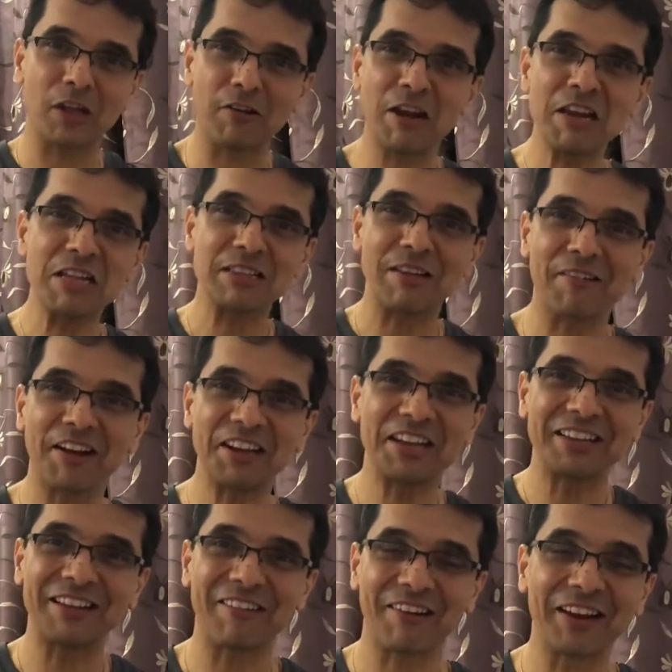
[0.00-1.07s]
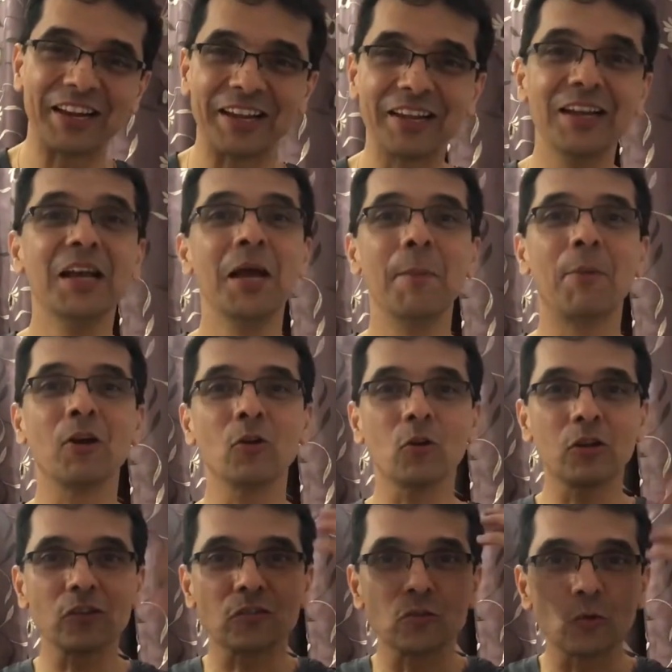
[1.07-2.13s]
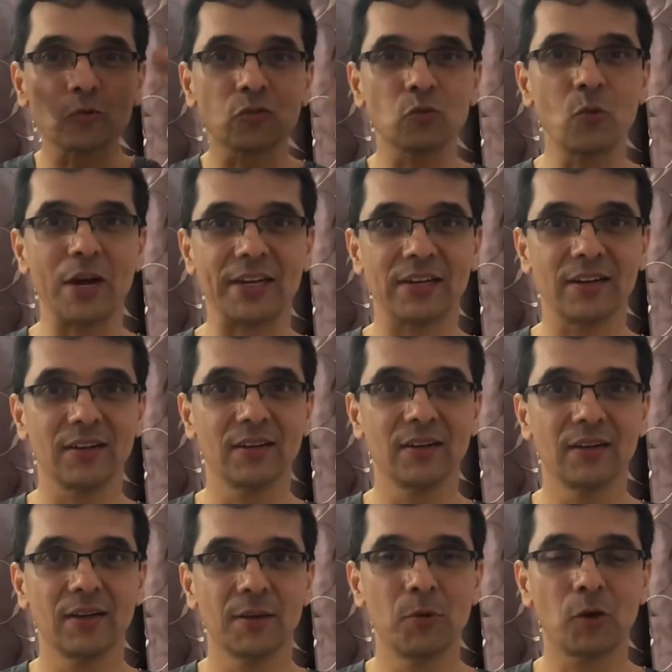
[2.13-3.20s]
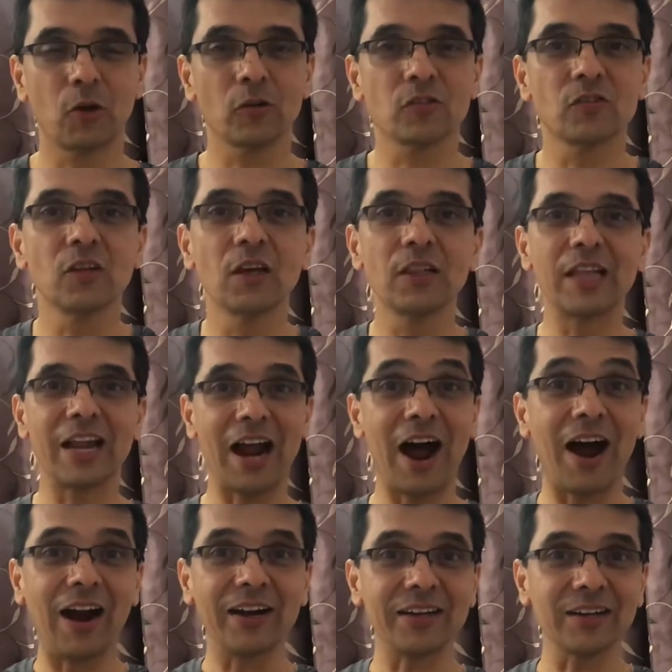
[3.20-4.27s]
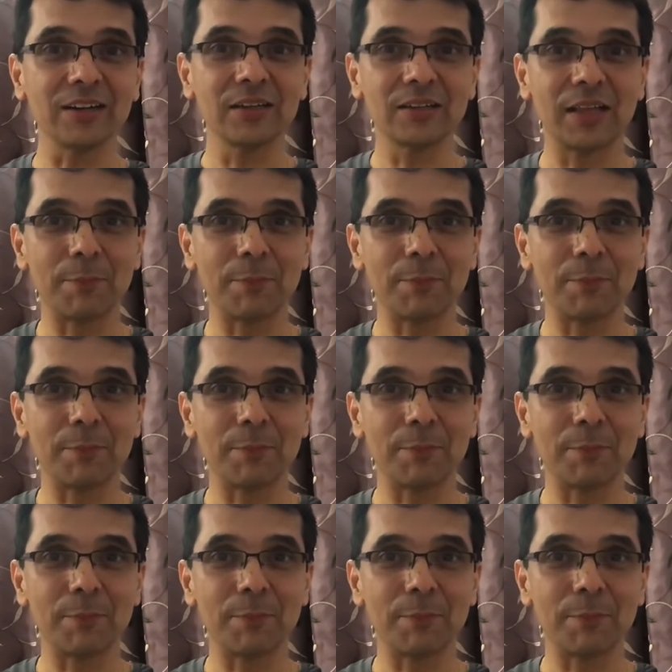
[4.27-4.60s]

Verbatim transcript: They're running, they're running, they're running, but you know, there's no sweat because their heart,